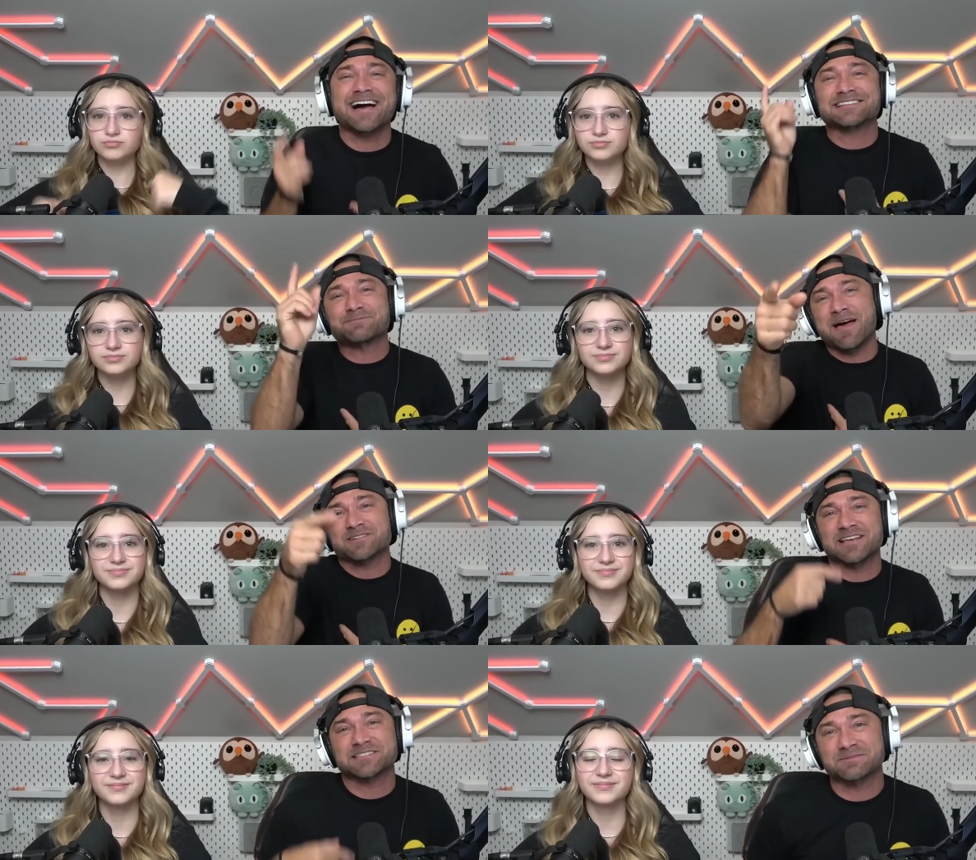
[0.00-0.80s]
Speaker 1: Guys,
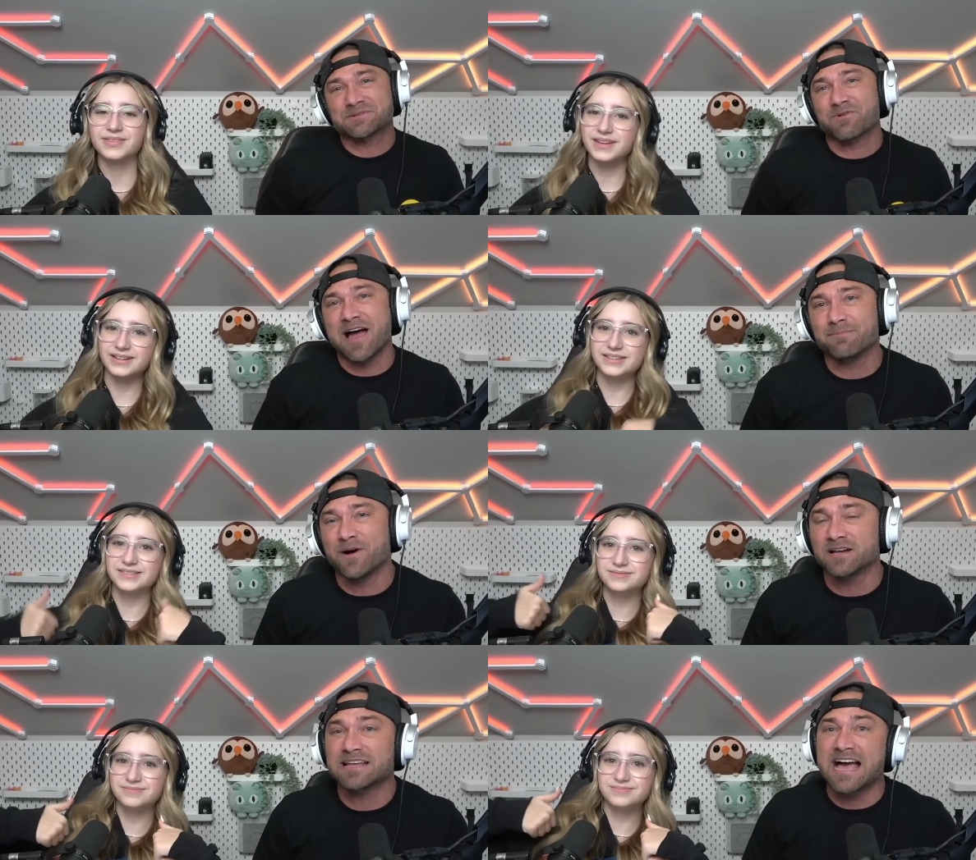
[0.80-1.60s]
smash that subscribe
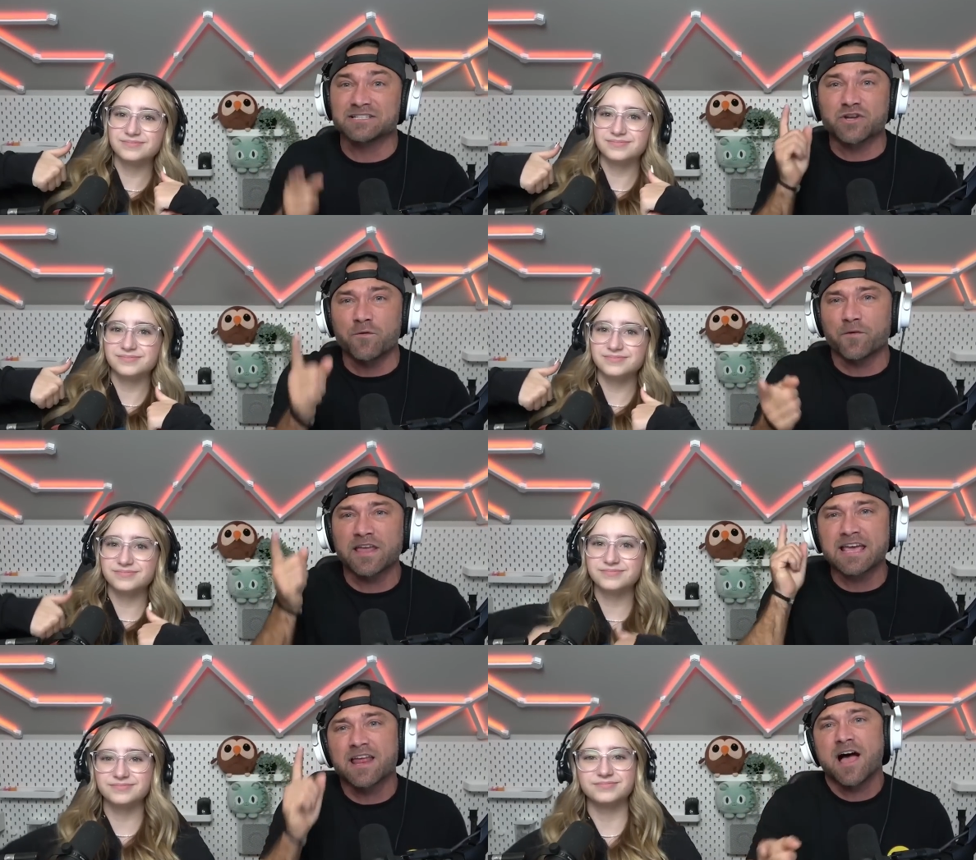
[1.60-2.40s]
button. Guys, don't
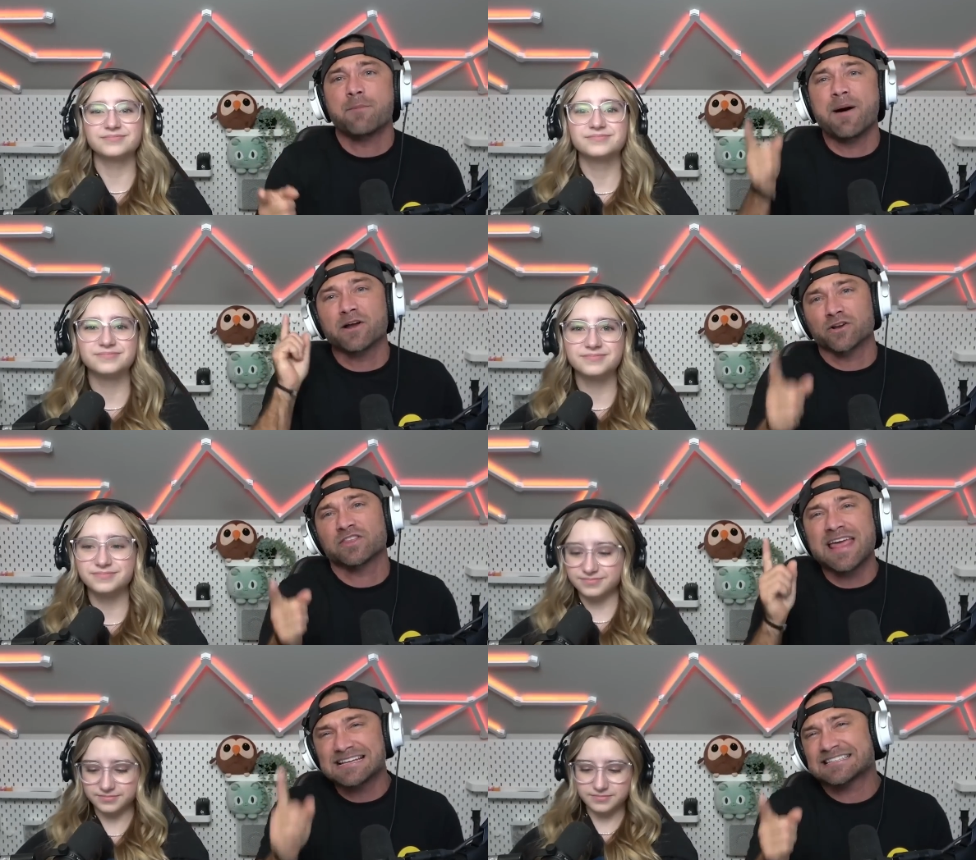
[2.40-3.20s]
forget about our
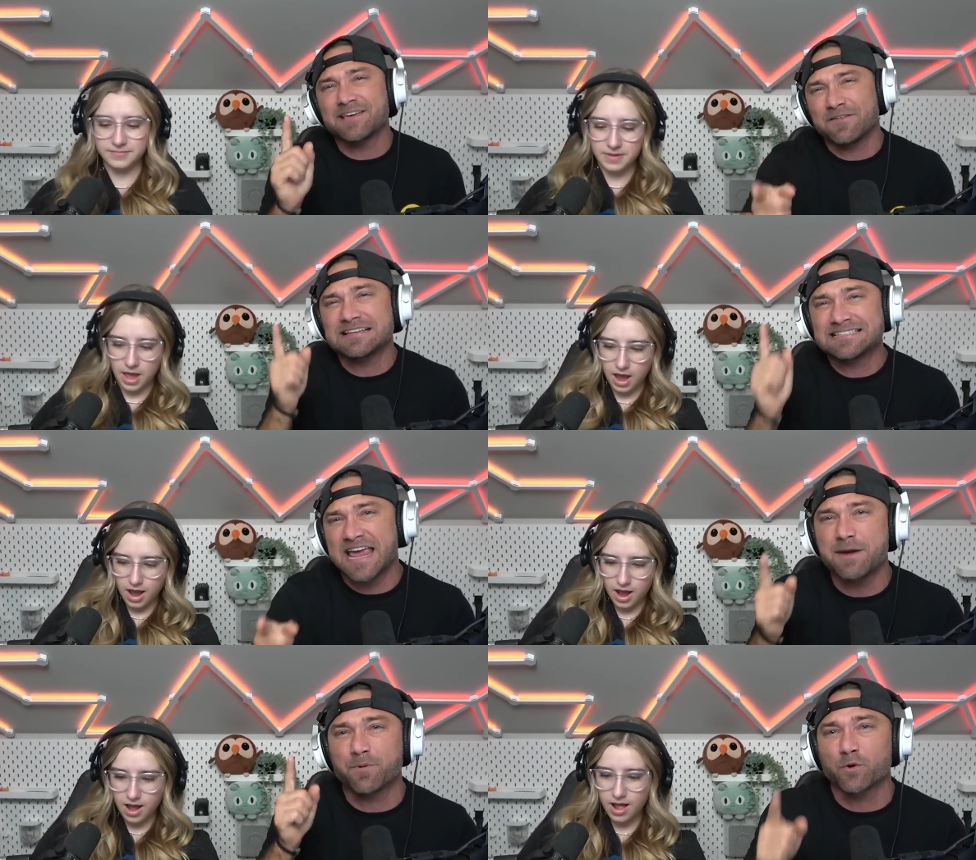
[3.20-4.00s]
Thanksgiving
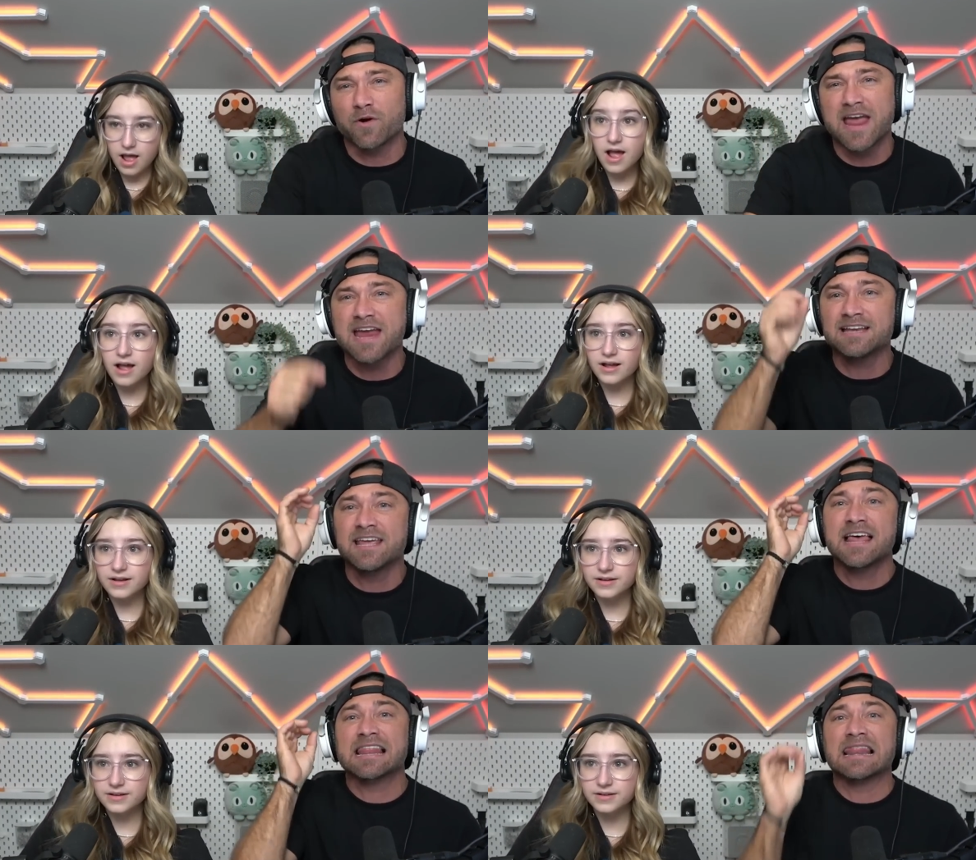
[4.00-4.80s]
Day parade
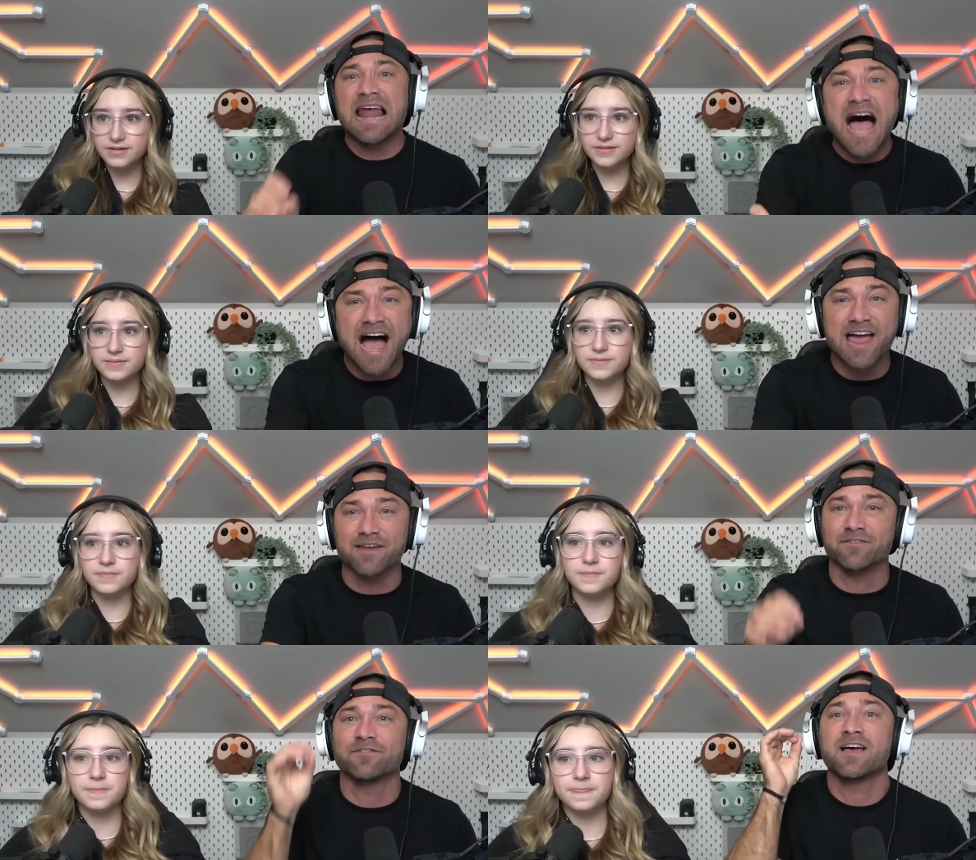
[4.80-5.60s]

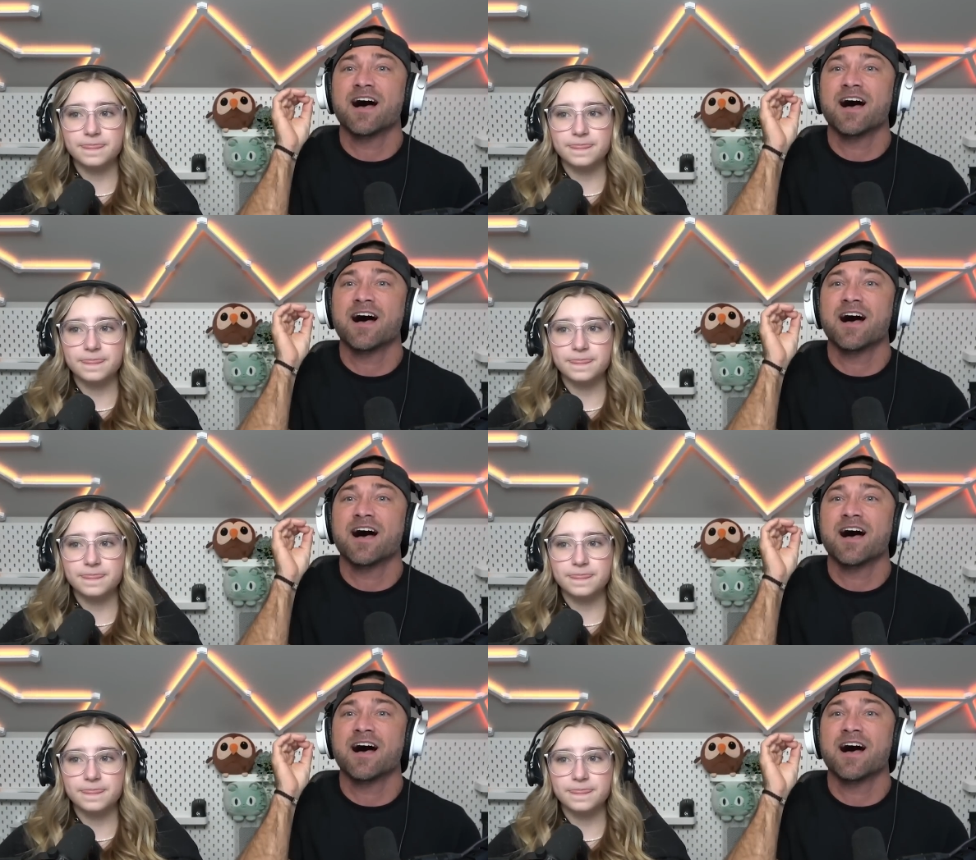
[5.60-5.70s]
live